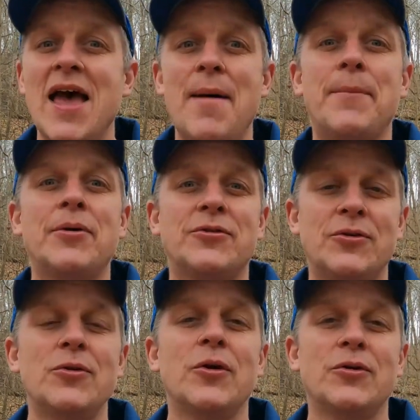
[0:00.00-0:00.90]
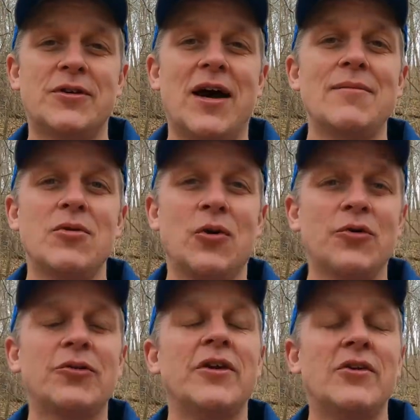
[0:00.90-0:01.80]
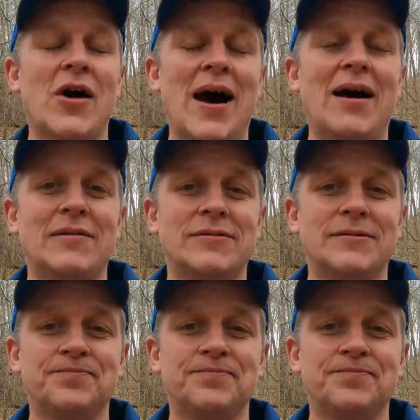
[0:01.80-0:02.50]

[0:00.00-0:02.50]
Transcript: and pursue those time goals that you have.